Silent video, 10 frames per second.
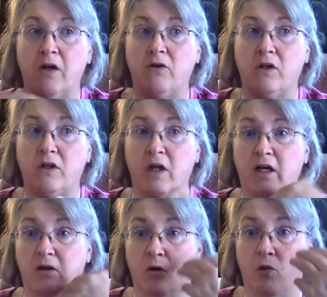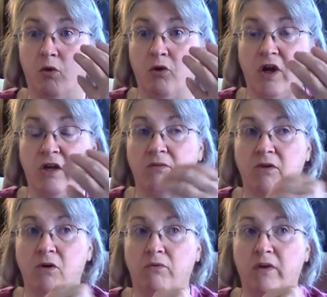and she's like, don't worry, if the
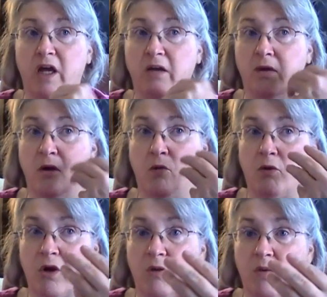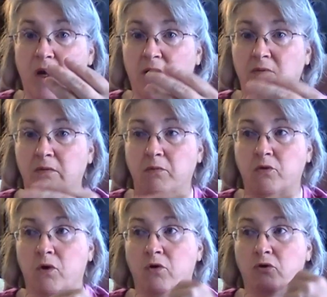Novocaine's not working, we have some
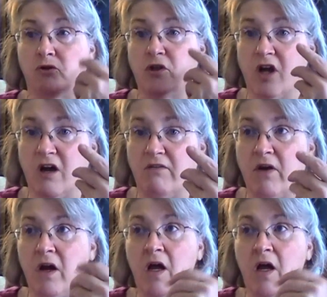stronger stuff.